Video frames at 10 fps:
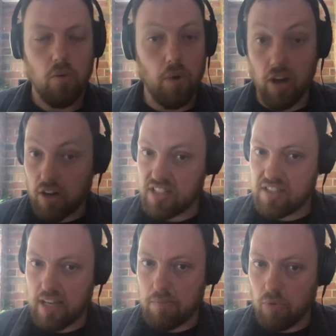we're going to
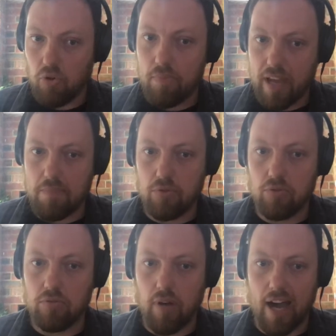see more
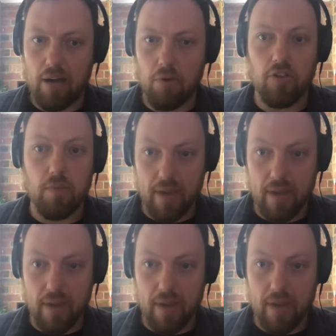people on the